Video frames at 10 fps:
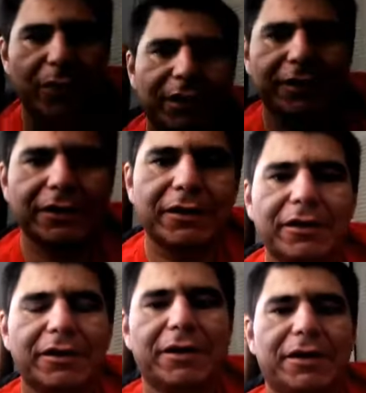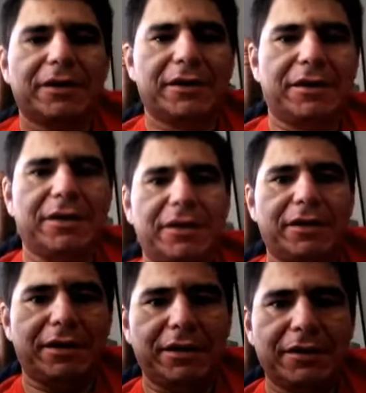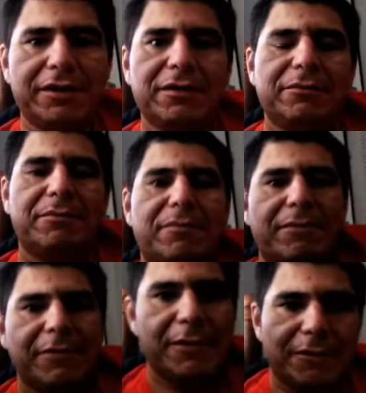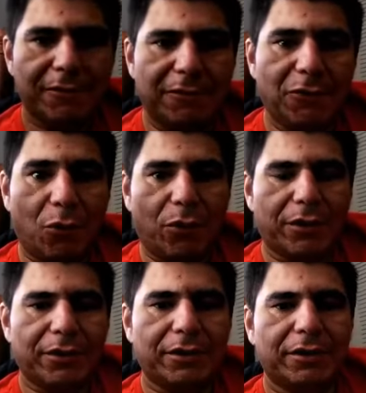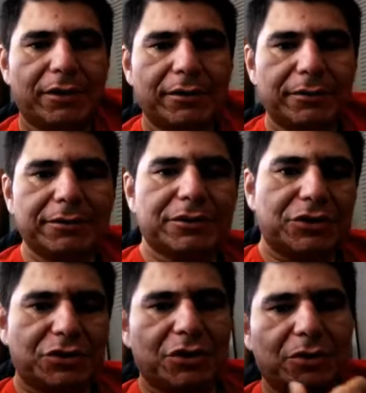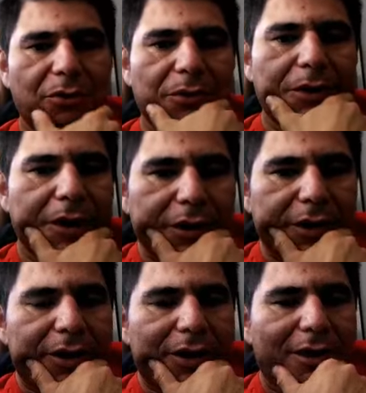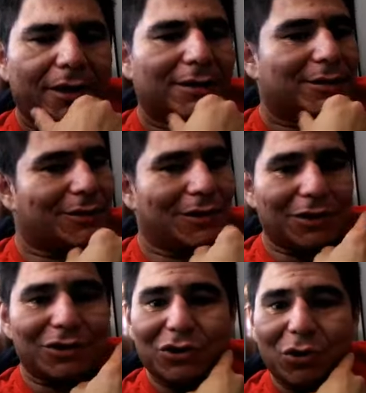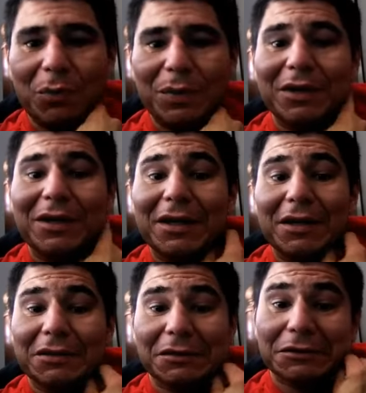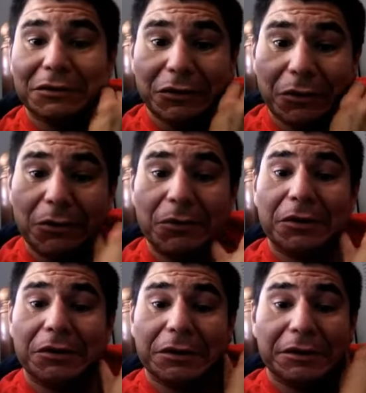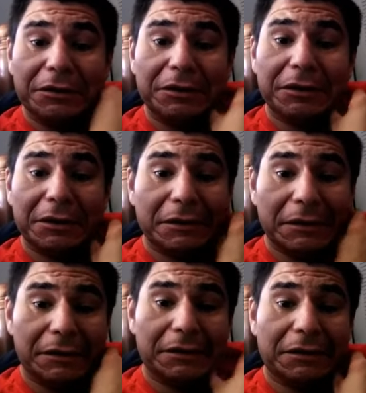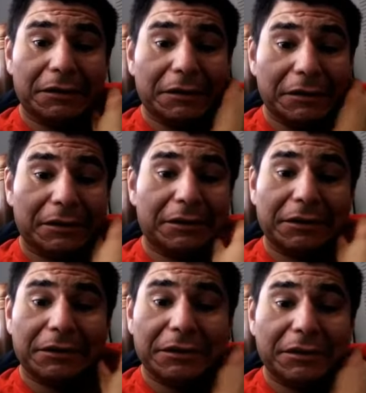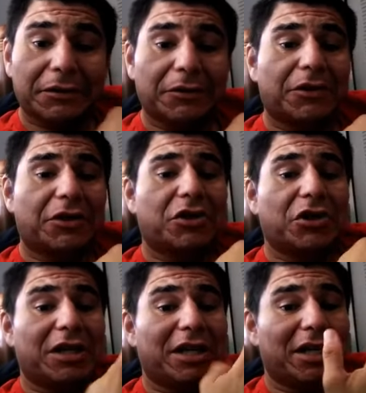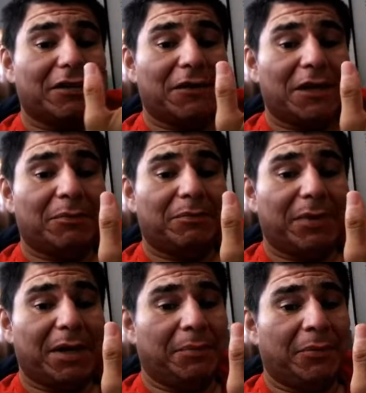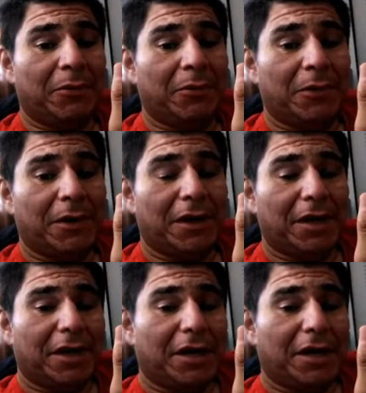morning in Florida. So class is open. So good, in, uh, you know, good evening, people